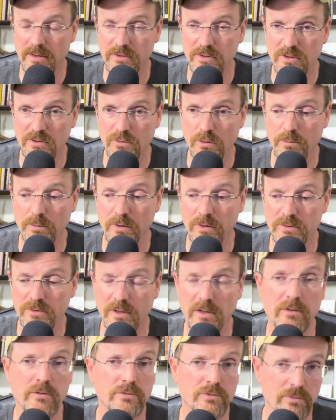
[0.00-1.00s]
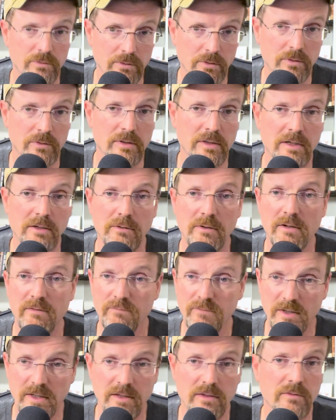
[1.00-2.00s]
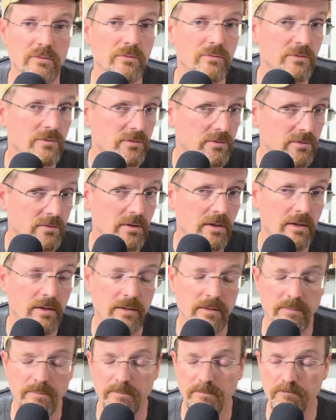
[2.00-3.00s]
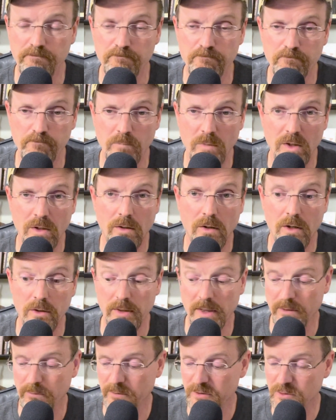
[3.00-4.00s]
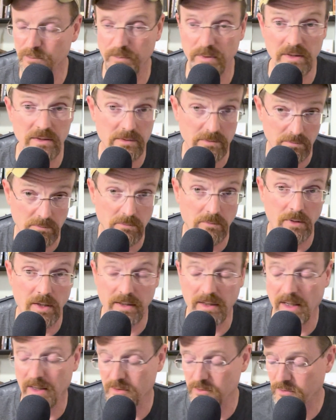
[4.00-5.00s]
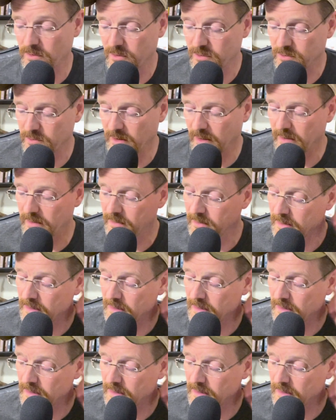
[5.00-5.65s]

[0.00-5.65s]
just cookbooks. I also look on the internet, videos, online recipes, like Hank Shaw's site.